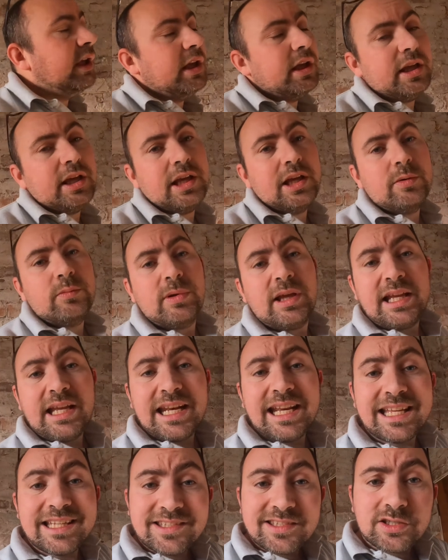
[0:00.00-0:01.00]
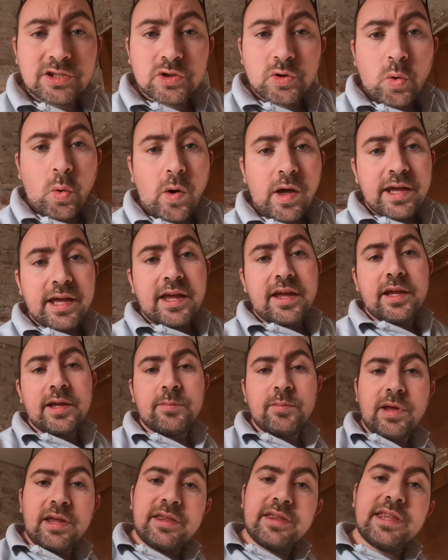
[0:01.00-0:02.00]
It is quite
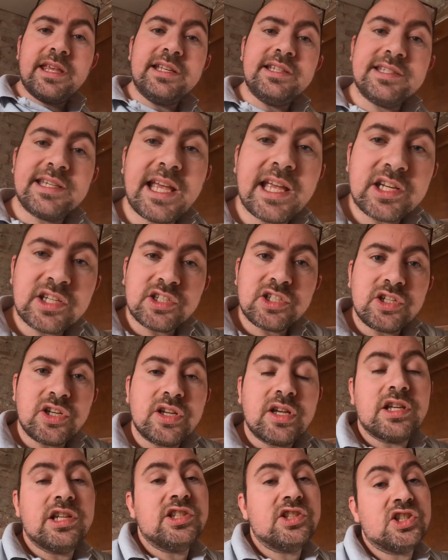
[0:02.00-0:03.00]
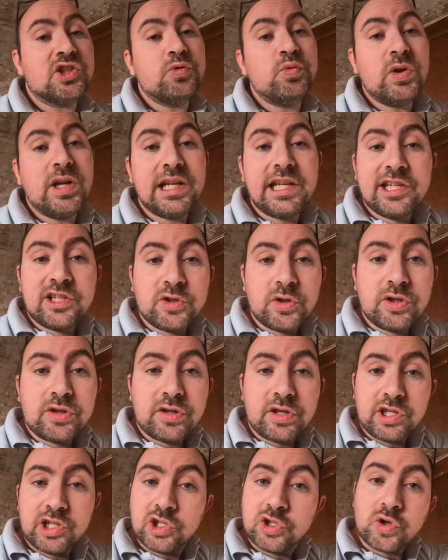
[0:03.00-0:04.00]
a thin texture, and it's really
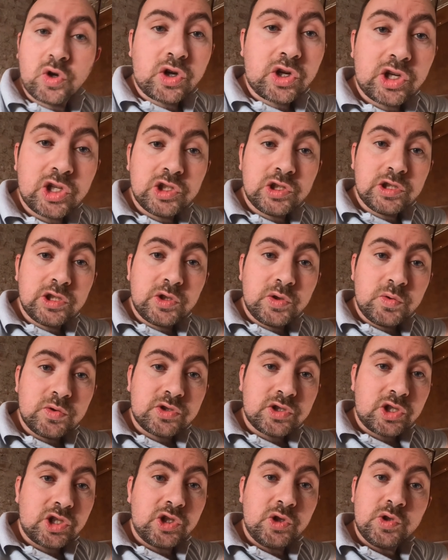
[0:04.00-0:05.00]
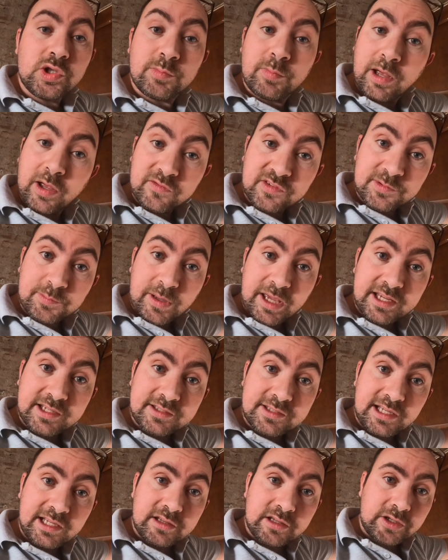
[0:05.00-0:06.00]
good that you're not going to lose a huge amount of
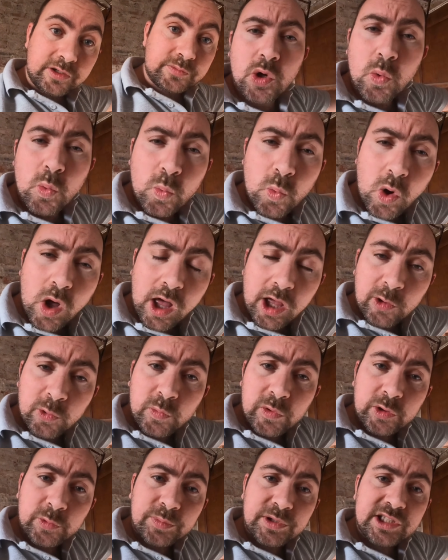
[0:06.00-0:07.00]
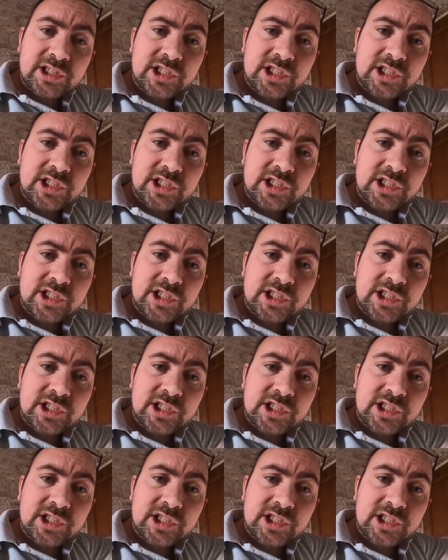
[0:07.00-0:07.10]
space either. So what I will be